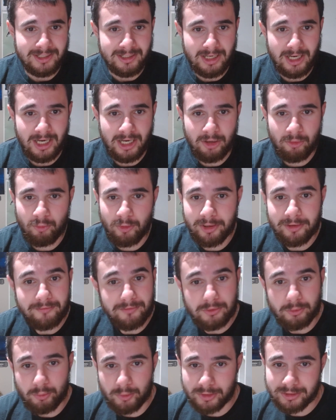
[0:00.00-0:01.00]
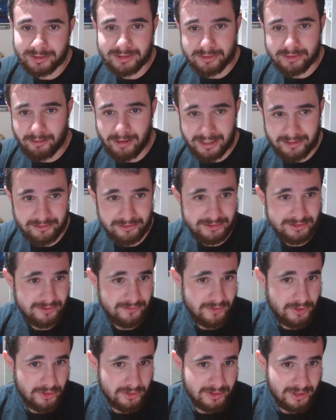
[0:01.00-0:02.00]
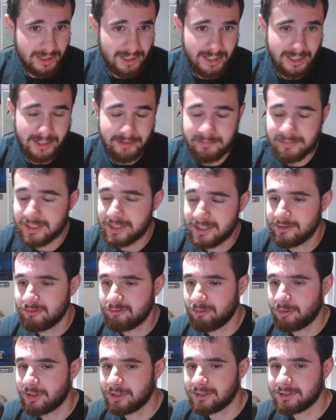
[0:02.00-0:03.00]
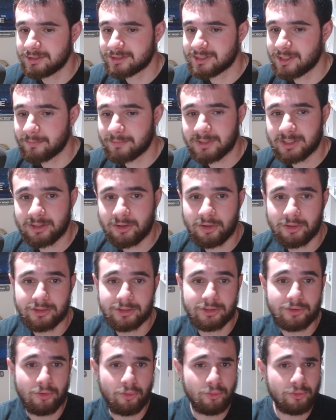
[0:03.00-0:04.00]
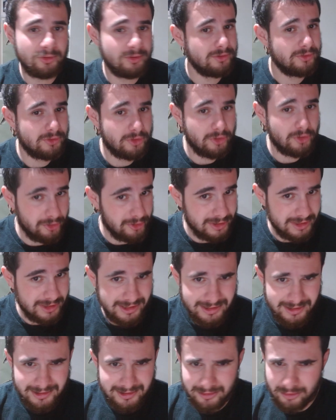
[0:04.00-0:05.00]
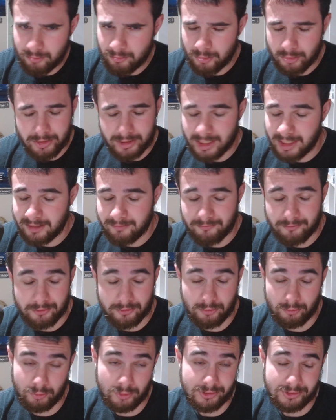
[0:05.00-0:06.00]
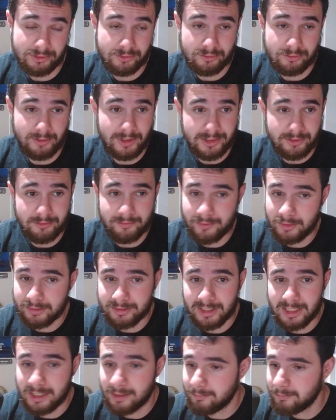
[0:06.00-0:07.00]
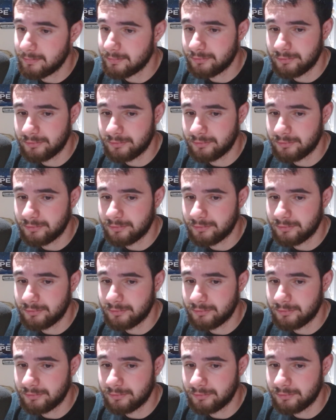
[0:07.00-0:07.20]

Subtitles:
one of the worst directors of all time. He won something called a Golden Turkey Award for the worst director of all time.